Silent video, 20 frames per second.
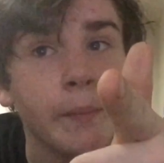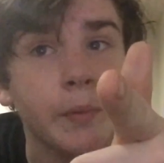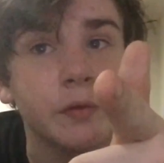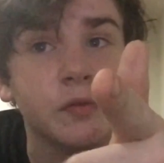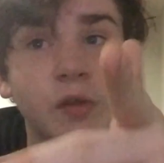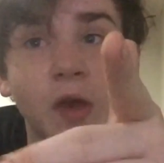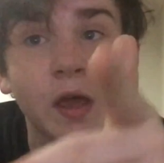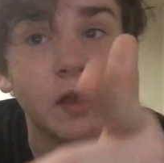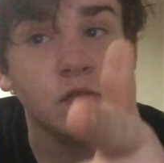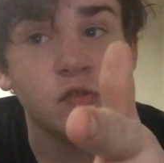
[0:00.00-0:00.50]

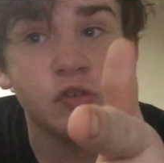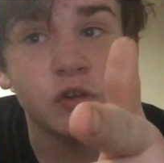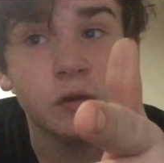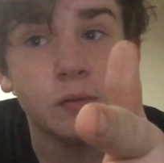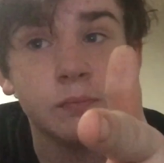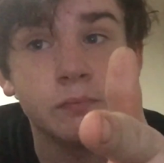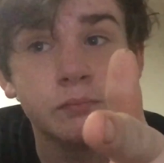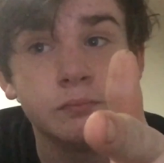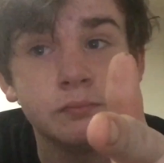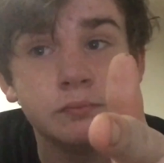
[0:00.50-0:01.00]
henshin
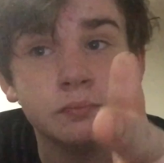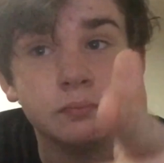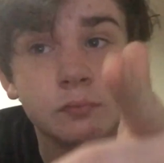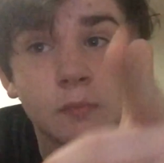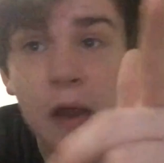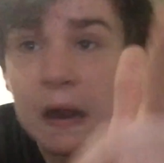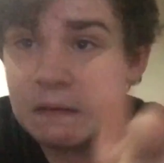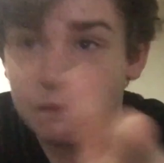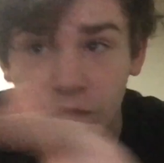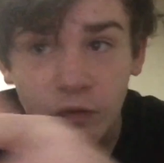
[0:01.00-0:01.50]

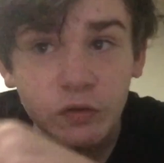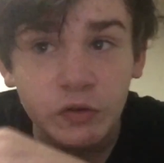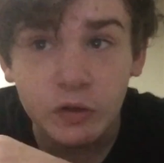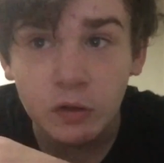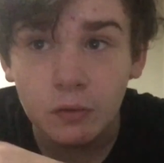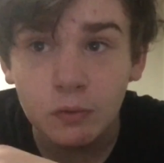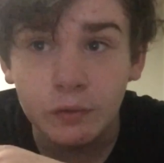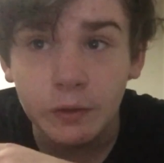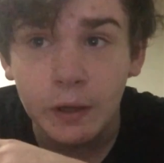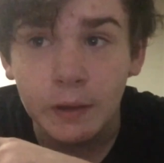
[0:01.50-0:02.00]
every single
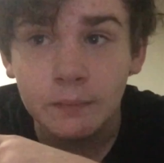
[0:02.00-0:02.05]
day.